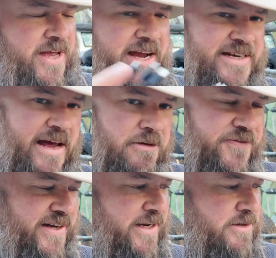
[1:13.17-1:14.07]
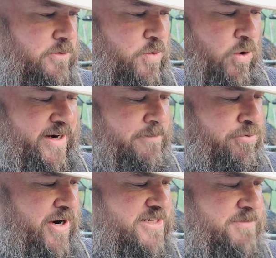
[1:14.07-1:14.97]
And the other thing that quite
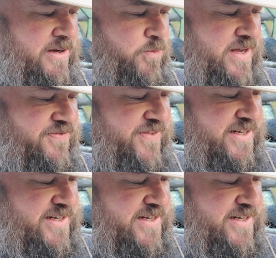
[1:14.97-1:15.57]
impressed me with